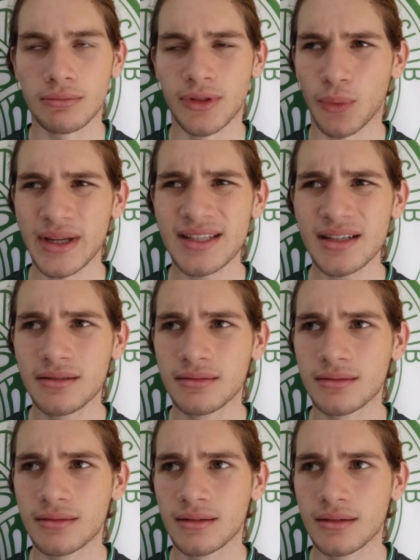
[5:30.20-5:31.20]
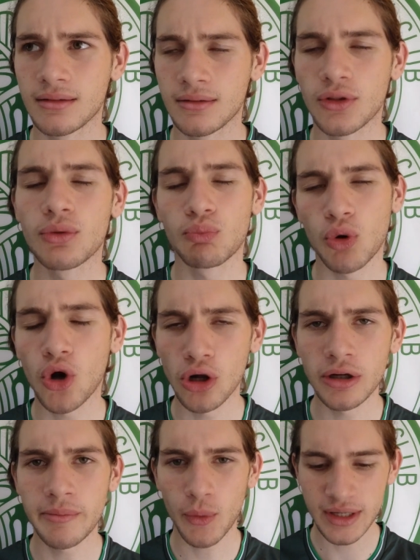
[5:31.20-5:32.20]
The Wizard? We'll
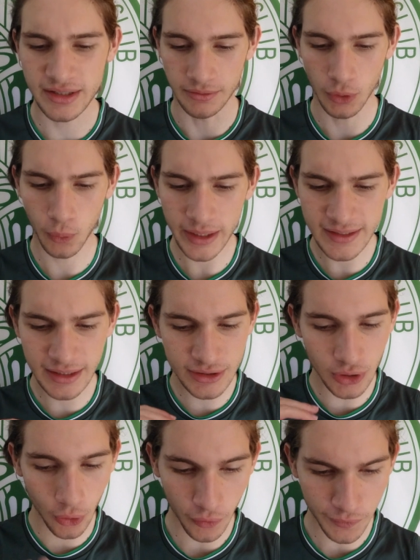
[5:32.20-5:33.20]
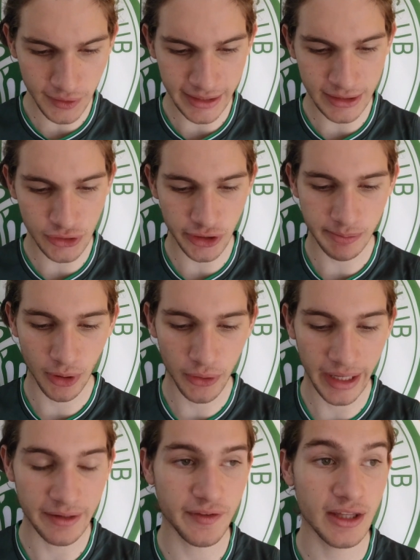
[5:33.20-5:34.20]
call him the Wizard. The Wizard is awfully injury prone,
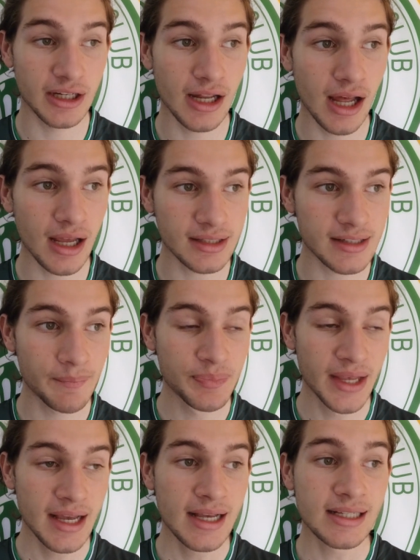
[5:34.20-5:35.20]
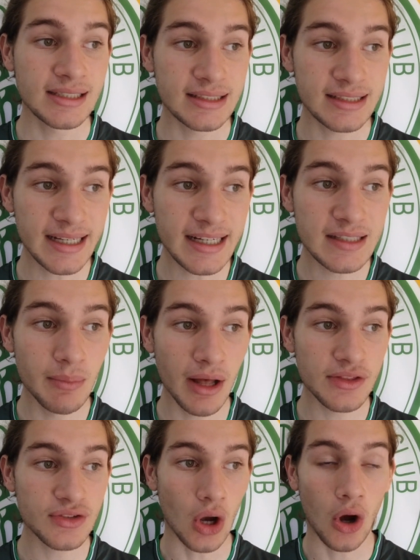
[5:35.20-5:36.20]
and for the last 6
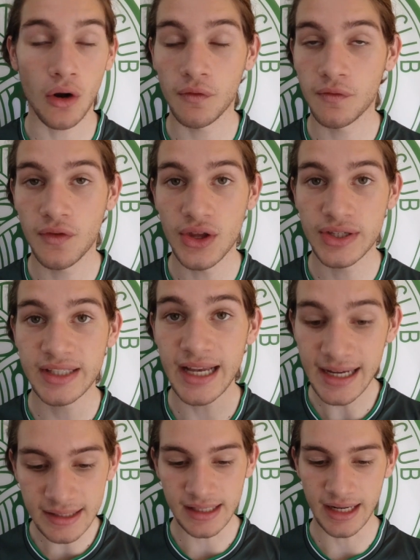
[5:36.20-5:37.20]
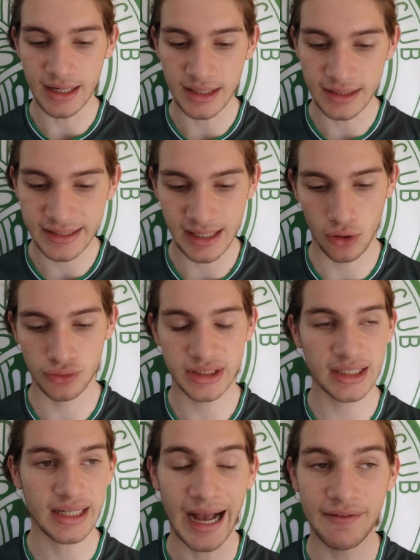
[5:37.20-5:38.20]
months of the season,
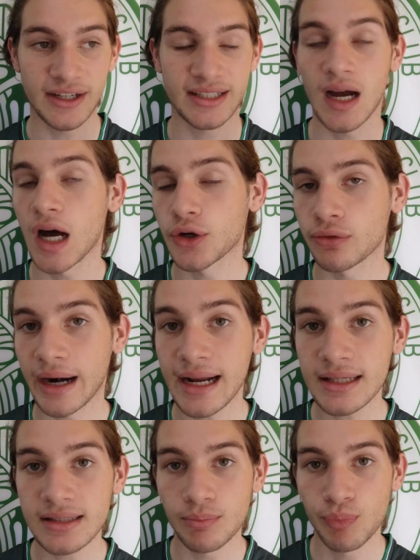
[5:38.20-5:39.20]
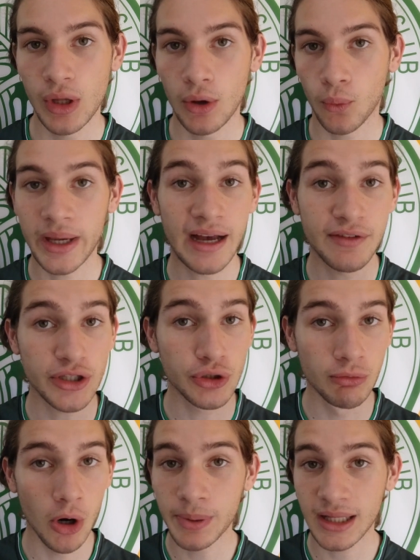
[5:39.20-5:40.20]
Celtic have a title race, we have a
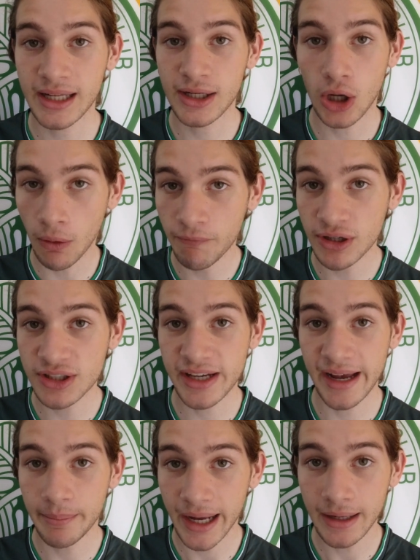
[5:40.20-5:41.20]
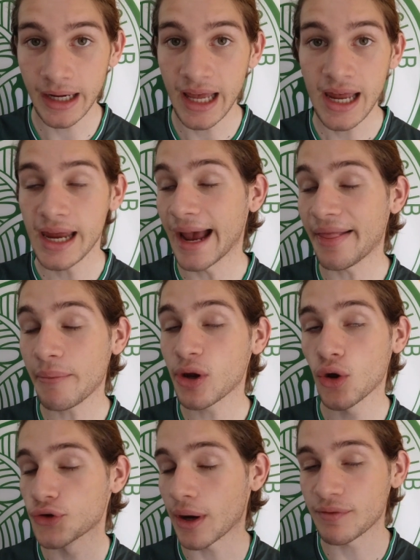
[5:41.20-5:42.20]
Europa League conference campaign, and then we
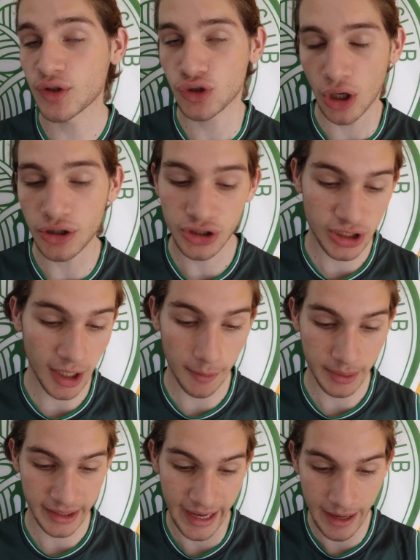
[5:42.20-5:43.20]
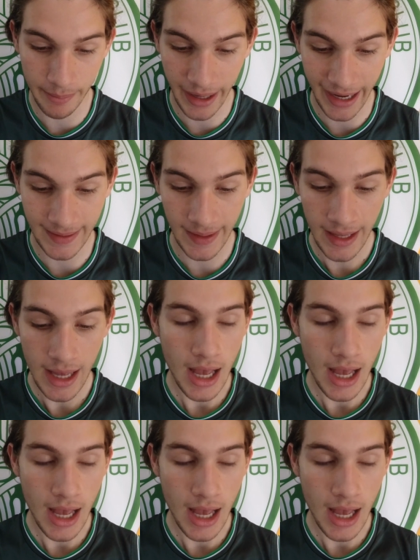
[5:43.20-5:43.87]
also have a Scottish Cup campaign